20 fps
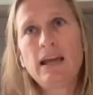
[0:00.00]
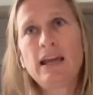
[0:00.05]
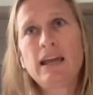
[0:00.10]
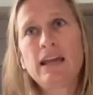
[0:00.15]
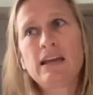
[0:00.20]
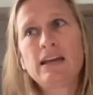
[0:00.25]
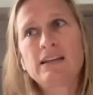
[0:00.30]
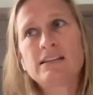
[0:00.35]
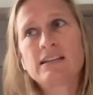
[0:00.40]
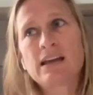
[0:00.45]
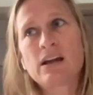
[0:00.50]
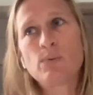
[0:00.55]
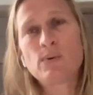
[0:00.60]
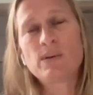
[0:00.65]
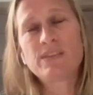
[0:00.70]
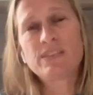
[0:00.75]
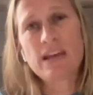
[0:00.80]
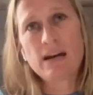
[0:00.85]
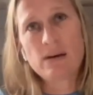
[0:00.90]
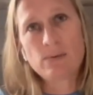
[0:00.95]
and I
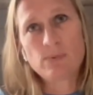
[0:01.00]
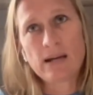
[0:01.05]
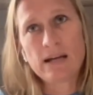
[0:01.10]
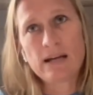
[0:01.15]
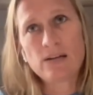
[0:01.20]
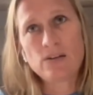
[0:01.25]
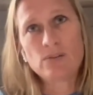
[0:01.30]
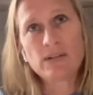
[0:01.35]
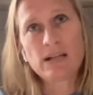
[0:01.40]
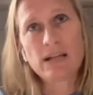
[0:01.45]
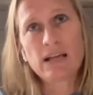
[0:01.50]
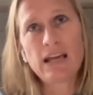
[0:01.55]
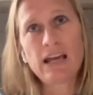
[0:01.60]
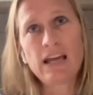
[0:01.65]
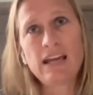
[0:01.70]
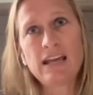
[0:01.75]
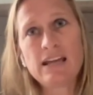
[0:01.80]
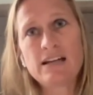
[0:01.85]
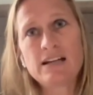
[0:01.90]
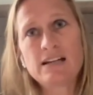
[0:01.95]
went that route
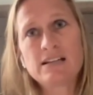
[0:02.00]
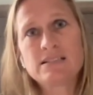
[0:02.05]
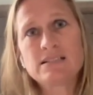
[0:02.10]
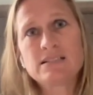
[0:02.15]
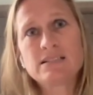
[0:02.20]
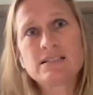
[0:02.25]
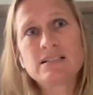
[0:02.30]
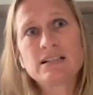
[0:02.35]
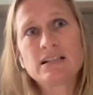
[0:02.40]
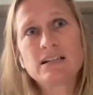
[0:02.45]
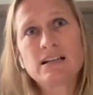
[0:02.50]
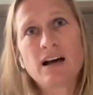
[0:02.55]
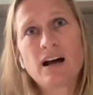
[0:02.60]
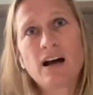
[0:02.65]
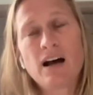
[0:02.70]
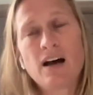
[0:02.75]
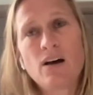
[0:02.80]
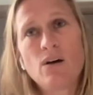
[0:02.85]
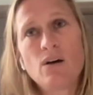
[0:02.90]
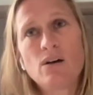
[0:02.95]
and
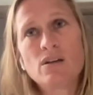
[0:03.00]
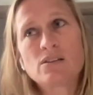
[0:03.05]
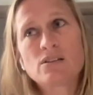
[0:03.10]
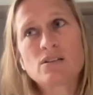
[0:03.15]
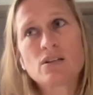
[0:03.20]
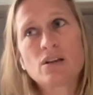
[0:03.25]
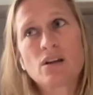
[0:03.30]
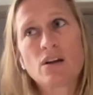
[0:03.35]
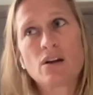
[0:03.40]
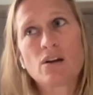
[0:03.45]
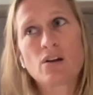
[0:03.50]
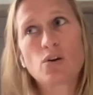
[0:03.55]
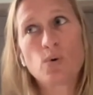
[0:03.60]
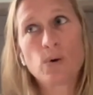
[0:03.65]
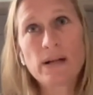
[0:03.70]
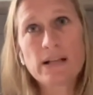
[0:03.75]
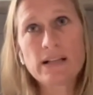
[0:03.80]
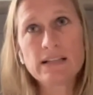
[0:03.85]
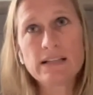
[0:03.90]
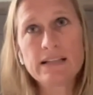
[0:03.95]

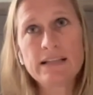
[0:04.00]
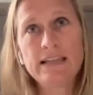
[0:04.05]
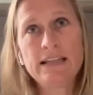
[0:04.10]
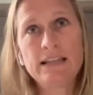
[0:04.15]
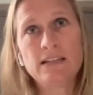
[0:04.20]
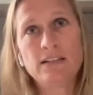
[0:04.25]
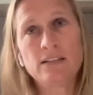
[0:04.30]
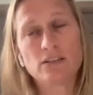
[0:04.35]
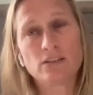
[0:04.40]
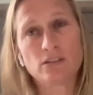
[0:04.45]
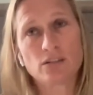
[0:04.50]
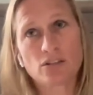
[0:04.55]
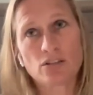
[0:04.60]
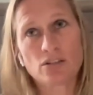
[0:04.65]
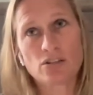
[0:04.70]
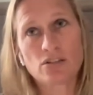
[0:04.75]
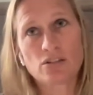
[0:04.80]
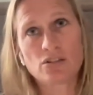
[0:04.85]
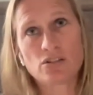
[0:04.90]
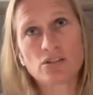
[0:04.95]
quickly
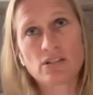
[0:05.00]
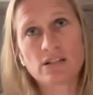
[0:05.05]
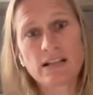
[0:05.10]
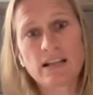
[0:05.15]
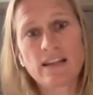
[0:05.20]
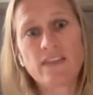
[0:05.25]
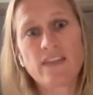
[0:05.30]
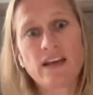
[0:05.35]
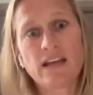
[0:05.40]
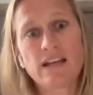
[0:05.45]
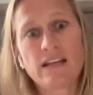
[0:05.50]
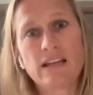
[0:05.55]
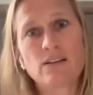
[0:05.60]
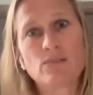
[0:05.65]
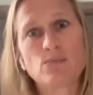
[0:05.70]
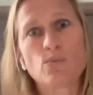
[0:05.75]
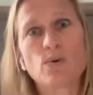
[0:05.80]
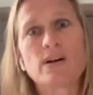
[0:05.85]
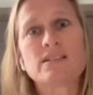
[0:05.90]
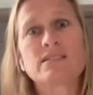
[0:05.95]
learned that
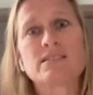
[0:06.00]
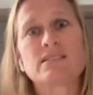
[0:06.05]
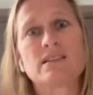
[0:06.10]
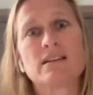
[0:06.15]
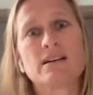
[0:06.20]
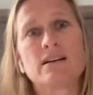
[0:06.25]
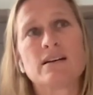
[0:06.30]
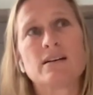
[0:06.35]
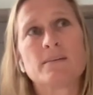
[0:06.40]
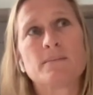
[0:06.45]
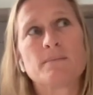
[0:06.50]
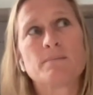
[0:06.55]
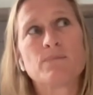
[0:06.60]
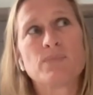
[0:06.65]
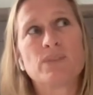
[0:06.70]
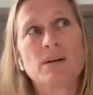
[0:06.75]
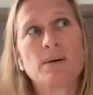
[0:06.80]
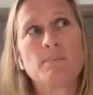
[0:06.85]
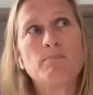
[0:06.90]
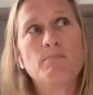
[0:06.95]
it was the
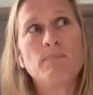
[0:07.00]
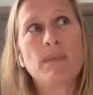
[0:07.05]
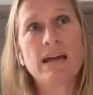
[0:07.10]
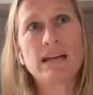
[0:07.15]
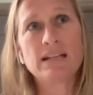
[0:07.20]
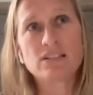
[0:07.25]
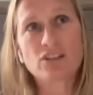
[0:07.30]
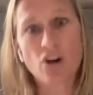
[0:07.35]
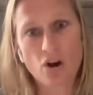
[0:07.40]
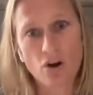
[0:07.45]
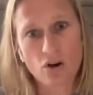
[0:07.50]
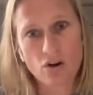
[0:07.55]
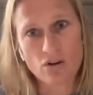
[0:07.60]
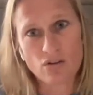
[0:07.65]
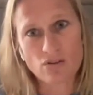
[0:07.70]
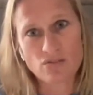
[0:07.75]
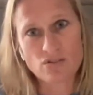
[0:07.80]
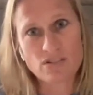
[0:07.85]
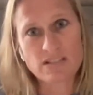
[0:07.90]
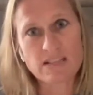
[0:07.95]
med
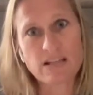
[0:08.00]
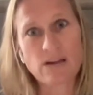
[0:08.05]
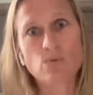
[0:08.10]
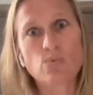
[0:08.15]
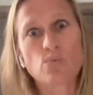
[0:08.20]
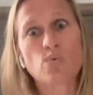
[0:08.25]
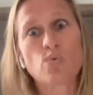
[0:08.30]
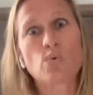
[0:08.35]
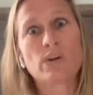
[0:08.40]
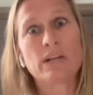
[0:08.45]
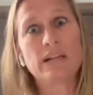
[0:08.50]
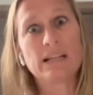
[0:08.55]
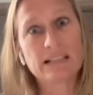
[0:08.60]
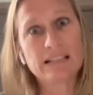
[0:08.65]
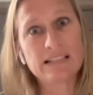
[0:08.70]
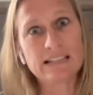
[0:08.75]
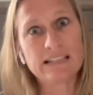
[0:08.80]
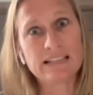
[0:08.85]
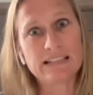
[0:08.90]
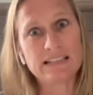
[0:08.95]
calls that
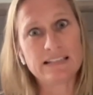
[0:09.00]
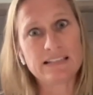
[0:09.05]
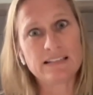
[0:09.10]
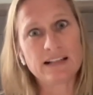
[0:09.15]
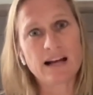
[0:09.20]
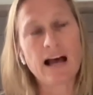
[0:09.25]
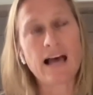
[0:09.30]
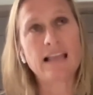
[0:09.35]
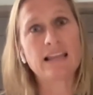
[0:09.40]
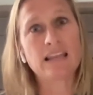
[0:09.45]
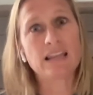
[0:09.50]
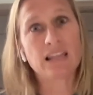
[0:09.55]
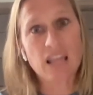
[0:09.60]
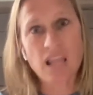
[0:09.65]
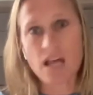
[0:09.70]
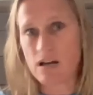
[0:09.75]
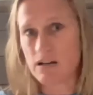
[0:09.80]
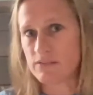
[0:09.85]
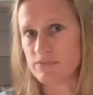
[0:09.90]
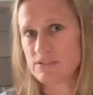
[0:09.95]
really I
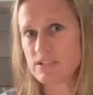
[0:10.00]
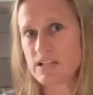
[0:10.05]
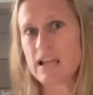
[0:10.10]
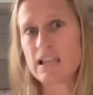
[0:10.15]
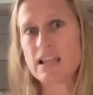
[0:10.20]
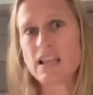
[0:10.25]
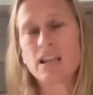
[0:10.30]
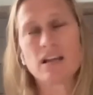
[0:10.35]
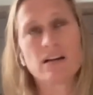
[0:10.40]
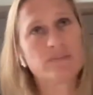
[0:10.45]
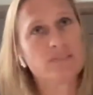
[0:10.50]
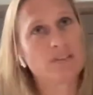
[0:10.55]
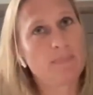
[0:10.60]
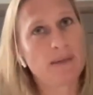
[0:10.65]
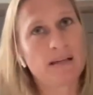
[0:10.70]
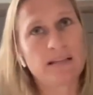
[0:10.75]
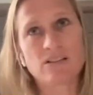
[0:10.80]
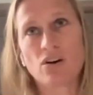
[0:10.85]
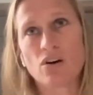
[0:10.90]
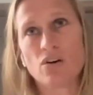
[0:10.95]
loved. I loved the
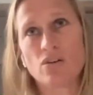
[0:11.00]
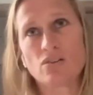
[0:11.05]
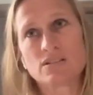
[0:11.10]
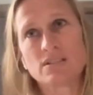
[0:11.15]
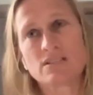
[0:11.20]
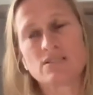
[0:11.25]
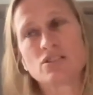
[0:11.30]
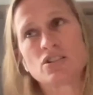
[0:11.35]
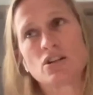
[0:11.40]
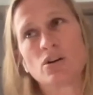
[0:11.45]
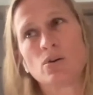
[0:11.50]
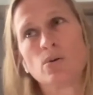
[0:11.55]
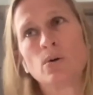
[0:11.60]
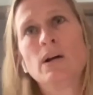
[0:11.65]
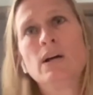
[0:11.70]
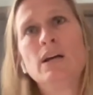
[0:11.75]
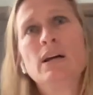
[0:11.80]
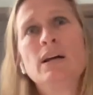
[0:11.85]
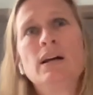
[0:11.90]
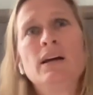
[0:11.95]
med calls. And so
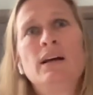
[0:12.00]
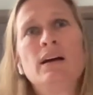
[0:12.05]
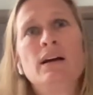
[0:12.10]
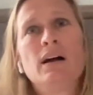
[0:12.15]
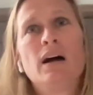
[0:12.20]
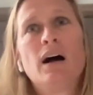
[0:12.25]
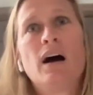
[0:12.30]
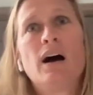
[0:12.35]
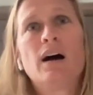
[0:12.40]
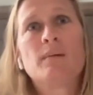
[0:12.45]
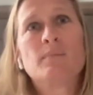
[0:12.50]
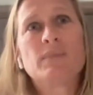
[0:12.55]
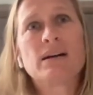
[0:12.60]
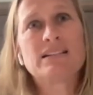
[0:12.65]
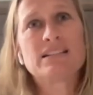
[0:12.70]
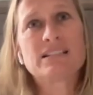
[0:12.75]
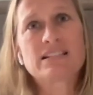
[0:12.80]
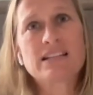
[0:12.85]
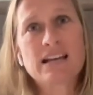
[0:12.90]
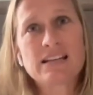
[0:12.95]

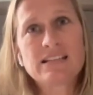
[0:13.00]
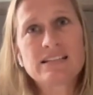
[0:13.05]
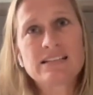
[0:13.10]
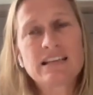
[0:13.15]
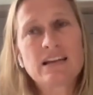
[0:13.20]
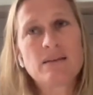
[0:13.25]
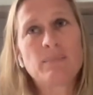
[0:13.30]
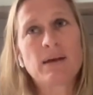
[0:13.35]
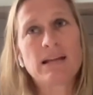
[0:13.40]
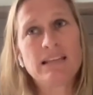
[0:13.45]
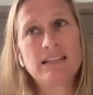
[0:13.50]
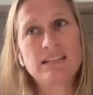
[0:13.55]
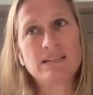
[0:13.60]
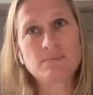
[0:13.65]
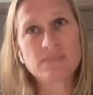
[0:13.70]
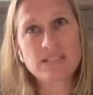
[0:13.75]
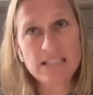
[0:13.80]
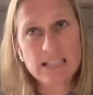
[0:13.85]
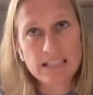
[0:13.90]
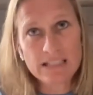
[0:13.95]
I decided to get my
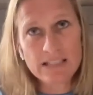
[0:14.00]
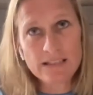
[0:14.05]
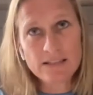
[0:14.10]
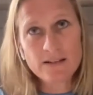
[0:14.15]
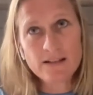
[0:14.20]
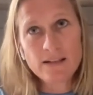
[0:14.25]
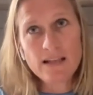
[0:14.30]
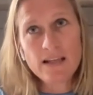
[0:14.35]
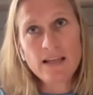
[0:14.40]
EMT